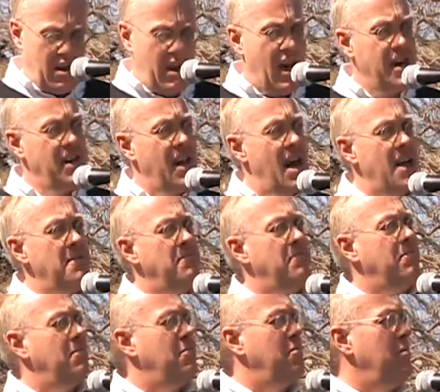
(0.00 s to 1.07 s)
And yet,
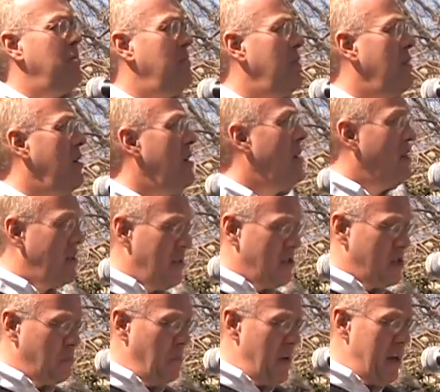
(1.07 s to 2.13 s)
to
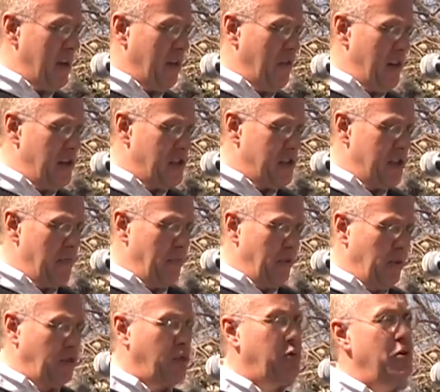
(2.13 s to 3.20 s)
speak these
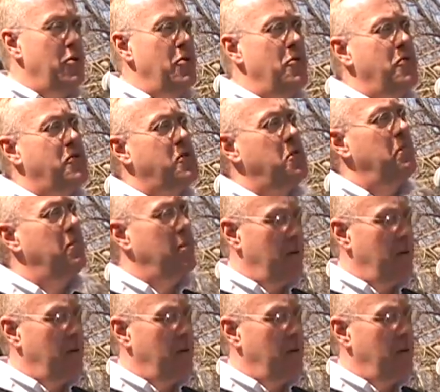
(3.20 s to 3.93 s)
simple truths